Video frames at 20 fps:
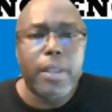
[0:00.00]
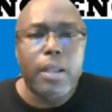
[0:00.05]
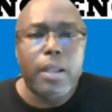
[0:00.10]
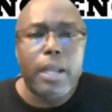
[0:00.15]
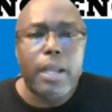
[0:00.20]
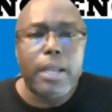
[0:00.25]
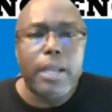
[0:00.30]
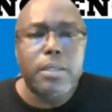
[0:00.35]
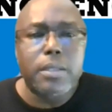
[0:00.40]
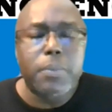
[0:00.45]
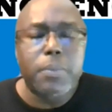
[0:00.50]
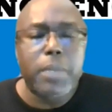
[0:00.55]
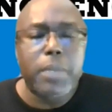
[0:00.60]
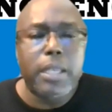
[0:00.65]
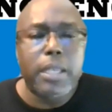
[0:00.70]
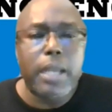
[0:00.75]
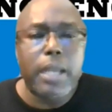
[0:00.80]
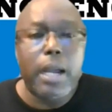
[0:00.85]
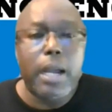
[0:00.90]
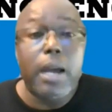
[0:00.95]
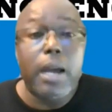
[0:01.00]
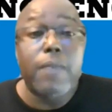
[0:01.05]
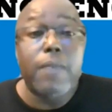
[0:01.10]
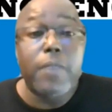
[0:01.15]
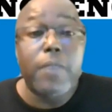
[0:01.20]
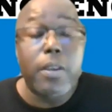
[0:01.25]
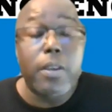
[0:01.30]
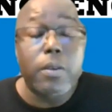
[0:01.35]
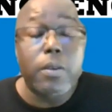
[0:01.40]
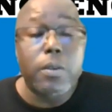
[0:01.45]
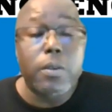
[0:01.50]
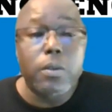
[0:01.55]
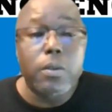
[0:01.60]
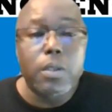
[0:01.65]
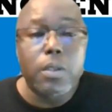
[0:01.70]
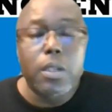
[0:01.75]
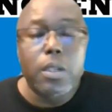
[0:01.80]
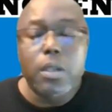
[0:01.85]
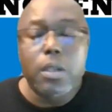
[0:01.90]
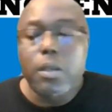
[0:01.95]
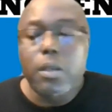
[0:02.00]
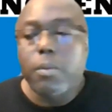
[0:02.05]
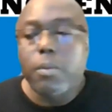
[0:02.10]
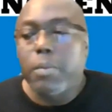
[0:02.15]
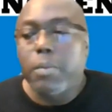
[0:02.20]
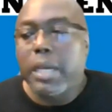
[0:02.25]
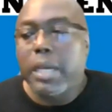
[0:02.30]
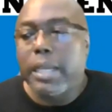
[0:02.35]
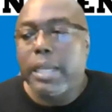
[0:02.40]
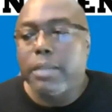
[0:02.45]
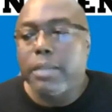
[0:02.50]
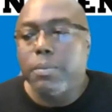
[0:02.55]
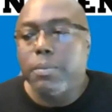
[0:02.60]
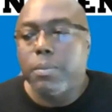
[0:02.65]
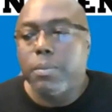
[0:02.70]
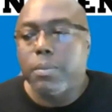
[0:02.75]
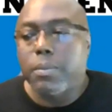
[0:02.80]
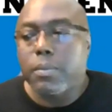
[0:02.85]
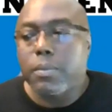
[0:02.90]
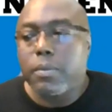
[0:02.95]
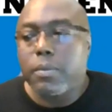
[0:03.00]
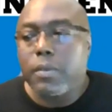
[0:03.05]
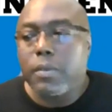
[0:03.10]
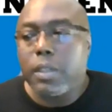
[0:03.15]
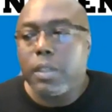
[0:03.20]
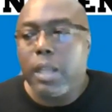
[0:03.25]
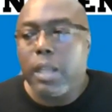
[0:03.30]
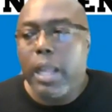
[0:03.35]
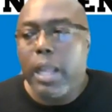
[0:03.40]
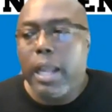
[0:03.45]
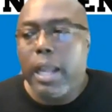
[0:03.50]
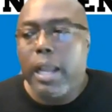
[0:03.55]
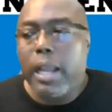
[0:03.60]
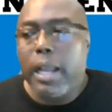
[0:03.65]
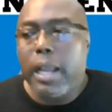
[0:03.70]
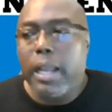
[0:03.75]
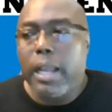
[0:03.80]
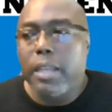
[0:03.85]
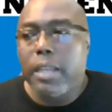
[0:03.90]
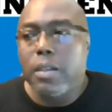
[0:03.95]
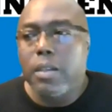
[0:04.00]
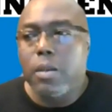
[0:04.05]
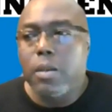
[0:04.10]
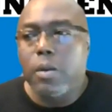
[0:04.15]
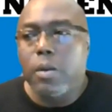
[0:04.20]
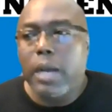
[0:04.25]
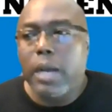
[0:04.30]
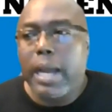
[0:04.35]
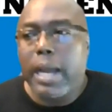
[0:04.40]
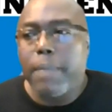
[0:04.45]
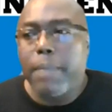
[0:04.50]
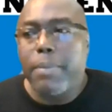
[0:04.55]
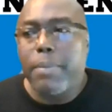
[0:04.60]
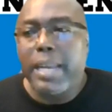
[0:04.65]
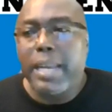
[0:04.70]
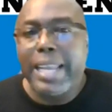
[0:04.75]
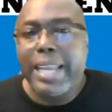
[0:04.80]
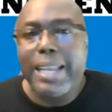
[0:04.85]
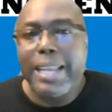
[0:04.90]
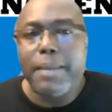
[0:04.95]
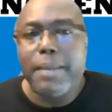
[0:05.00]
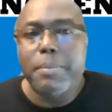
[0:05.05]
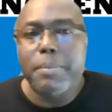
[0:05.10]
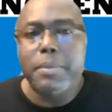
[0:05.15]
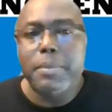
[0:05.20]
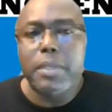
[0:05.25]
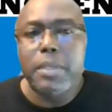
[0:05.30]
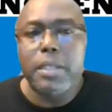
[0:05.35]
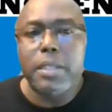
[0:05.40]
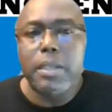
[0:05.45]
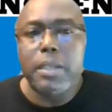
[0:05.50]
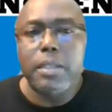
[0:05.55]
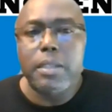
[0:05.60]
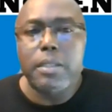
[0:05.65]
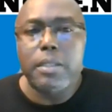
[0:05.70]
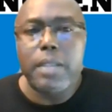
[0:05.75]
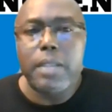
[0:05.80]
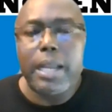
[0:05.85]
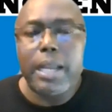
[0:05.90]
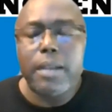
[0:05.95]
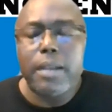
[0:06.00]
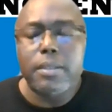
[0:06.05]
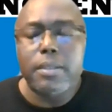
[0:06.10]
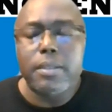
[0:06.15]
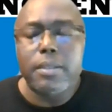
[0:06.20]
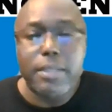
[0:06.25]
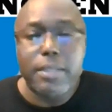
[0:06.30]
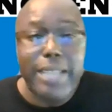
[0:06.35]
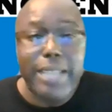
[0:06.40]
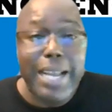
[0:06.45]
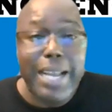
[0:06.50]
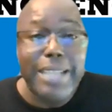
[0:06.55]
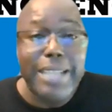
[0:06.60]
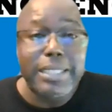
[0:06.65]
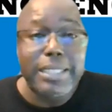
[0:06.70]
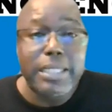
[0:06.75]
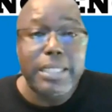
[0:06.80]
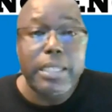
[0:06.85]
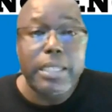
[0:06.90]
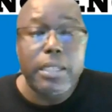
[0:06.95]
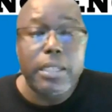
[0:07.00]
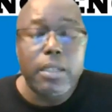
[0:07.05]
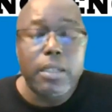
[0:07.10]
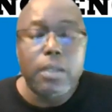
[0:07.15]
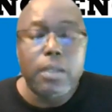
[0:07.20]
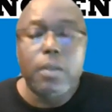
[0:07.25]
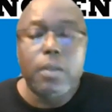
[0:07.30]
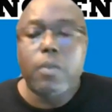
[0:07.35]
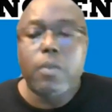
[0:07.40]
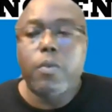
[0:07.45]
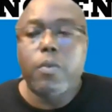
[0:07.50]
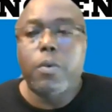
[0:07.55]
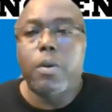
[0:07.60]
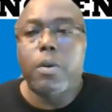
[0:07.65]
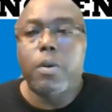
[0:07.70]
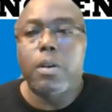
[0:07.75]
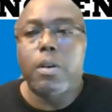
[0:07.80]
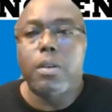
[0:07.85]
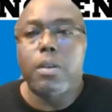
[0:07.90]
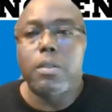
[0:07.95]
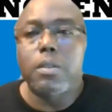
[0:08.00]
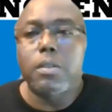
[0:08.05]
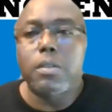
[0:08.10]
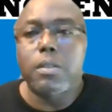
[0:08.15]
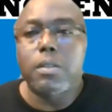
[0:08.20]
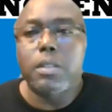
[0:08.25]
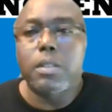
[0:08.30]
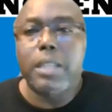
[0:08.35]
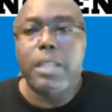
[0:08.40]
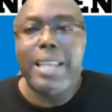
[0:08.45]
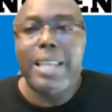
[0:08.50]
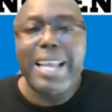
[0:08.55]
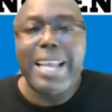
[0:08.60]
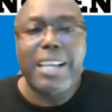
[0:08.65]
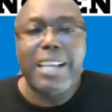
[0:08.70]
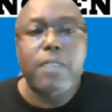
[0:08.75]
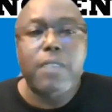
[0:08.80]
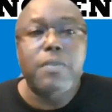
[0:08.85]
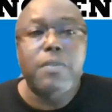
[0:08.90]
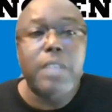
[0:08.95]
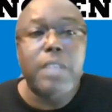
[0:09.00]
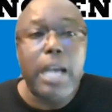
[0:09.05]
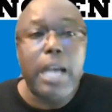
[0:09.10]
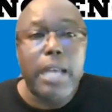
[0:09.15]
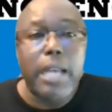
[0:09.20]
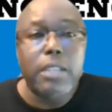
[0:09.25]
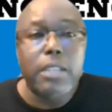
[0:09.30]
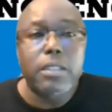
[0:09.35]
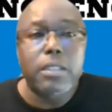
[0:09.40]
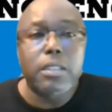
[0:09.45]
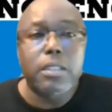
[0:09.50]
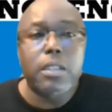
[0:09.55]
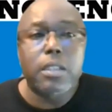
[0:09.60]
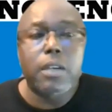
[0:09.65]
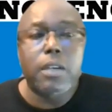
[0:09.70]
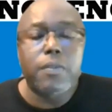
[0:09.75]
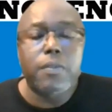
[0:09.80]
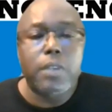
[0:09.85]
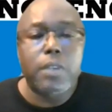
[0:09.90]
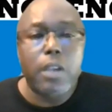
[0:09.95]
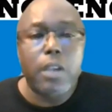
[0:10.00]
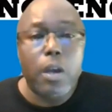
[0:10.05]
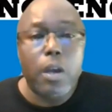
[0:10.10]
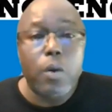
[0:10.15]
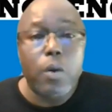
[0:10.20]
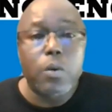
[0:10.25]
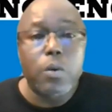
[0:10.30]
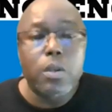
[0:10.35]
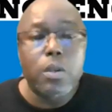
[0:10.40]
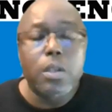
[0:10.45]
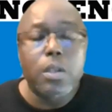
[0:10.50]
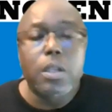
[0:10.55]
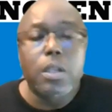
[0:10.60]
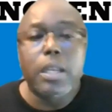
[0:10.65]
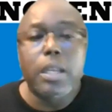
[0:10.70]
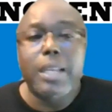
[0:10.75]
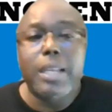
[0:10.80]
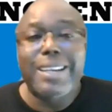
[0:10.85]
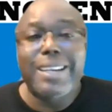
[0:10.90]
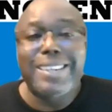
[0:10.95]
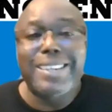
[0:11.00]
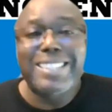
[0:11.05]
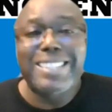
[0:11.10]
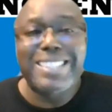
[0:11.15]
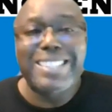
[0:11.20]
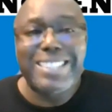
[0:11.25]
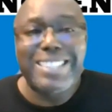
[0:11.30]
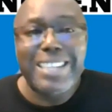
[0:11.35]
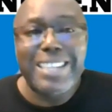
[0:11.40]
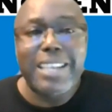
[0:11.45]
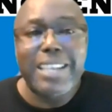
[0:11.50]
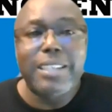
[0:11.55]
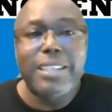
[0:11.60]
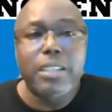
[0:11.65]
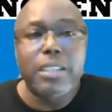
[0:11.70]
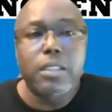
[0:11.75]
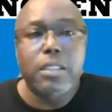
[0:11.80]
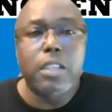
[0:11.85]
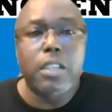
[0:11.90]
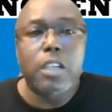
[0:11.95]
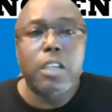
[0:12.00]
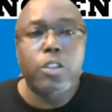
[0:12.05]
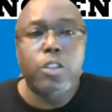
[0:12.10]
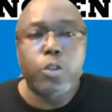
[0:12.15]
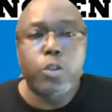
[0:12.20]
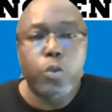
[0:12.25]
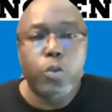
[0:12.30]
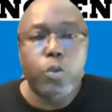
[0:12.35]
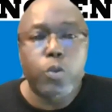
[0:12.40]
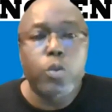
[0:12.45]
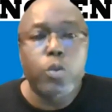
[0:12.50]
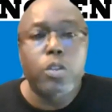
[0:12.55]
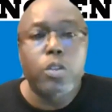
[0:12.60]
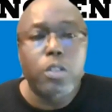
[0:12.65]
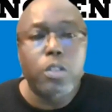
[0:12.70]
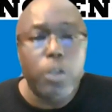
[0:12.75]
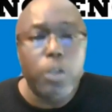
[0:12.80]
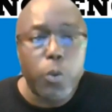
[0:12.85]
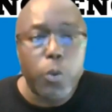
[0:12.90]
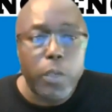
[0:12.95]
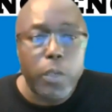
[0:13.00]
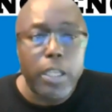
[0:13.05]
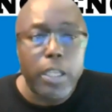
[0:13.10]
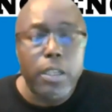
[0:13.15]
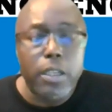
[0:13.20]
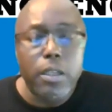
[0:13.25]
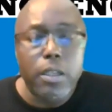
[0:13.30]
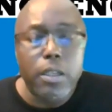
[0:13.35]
I speak how I feel, but I blame our society for the lack of knowledge of the law and understanding their true duty,